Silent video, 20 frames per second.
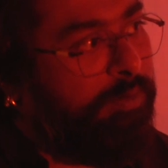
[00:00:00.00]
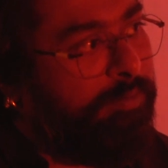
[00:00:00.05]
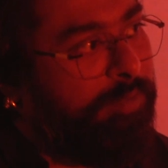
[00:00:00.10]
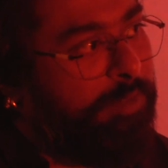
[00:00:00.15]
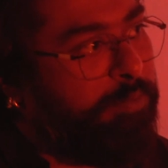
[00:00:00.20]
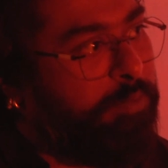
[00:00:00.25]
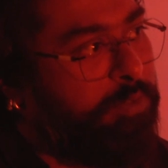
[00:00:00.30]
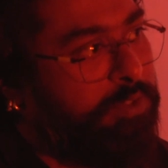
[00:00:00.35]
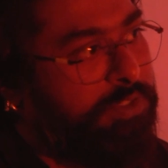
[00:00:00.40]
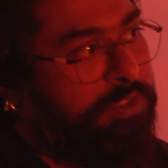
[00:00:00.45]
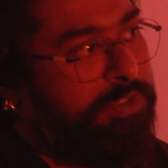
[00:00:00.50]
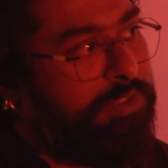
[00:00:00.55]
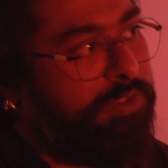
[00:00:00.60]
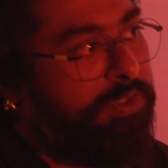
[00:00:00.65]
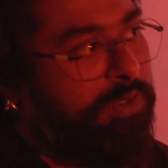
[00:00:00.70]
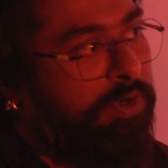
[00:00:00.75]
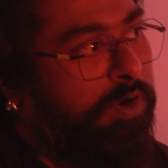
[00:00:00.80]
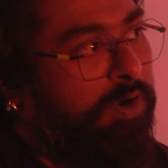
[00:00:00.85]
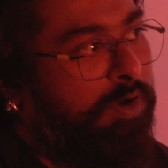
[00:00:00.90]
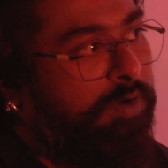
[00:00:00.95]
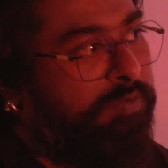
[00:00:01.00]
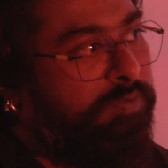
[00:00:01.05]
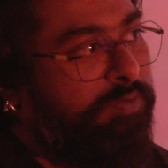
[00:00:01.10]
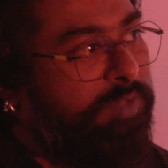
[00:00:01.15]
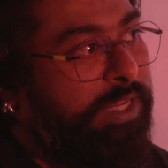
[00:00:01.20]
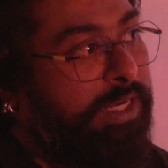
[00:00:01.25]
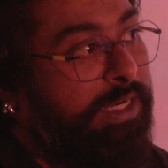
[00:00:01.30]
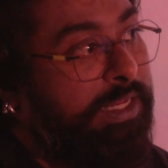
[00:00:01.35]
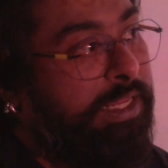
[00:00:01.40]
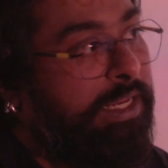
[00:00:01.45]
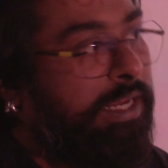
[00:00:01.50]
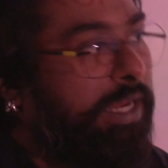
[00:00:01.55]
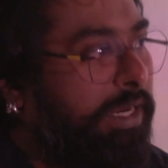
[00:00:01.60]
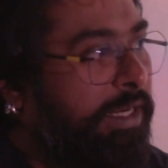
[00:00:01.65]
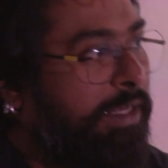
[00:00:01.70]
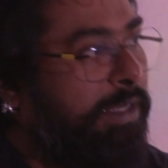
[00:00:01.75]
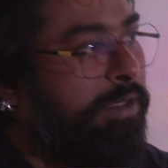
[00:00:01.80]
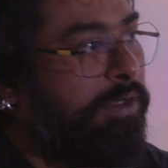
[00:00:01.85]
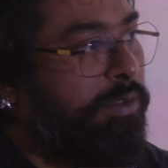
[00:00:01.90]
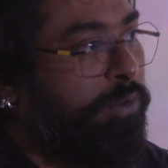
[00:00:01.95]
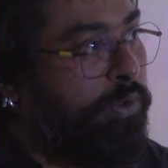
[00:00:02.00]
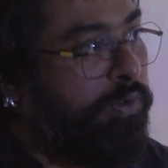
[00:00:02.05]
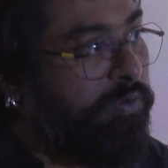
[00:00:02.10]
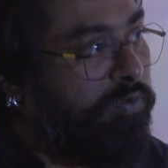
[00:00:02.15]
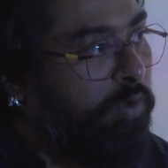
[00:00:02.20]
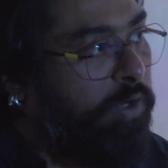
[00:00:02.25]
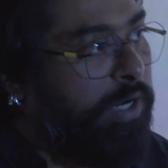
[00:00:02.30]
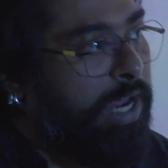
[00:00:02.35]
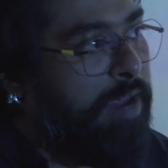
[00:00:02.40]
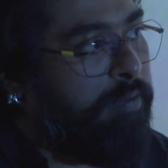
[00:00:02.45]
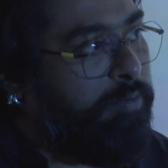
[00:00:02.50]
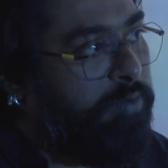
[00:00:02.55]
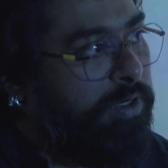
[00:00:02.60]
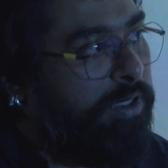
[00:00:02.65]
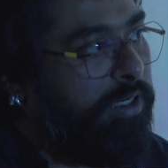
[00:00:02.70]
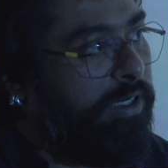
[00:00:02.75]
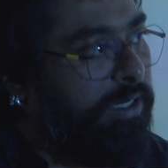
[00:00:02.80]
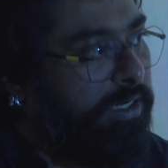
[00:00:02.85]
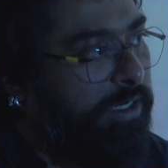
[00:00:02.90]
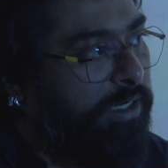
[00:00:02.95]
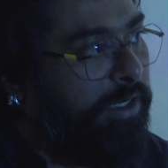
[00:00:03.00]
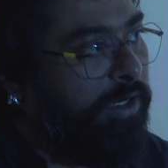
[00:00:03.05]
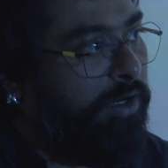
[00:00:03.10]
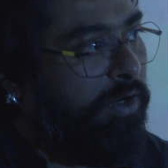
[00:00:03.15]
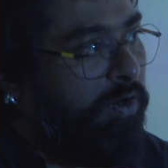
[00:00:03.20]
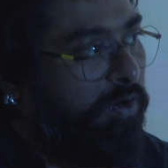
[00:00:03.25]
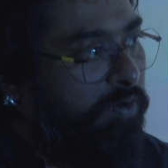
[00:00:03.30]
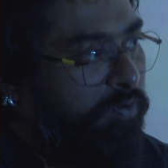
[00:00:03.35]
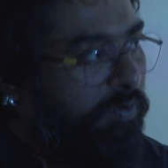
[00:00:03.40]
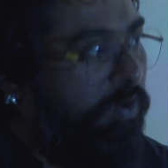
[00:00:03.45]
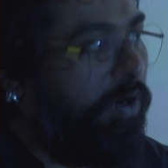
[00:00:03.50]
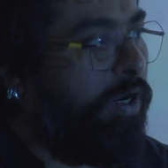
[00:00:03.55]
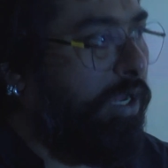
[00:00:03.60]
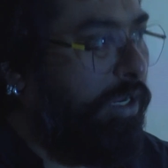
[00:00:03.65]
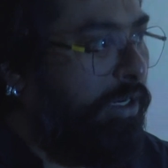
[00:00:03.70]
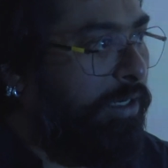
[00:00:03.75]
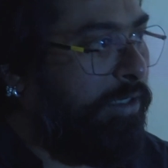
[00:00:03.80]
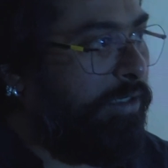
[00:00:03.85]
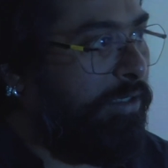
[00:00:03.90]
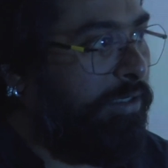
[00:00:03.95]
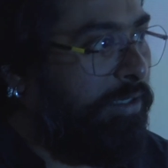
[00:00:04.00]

the position of then creating a new vocabulary for color,